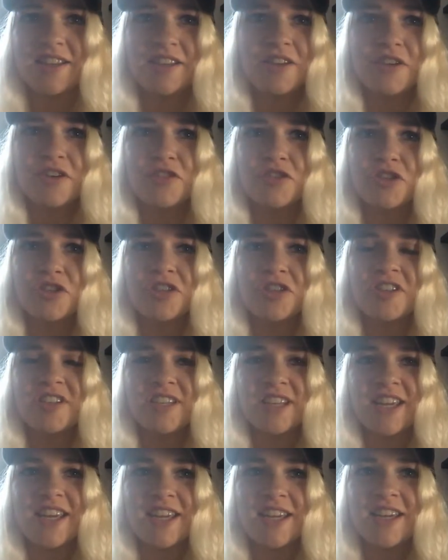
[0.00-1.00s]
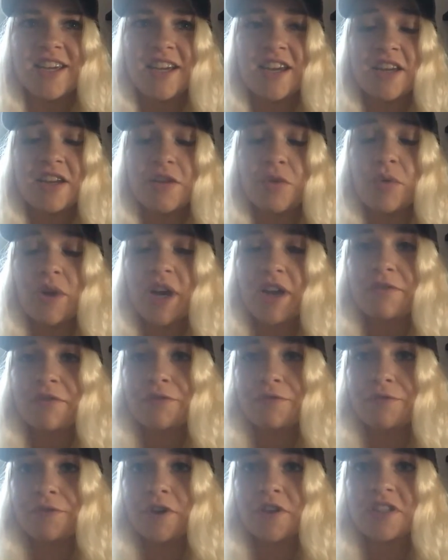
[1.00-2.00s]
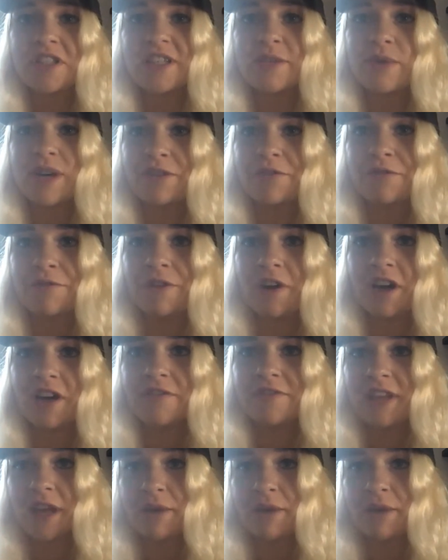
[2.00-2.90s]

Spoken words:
You can just see, we had 5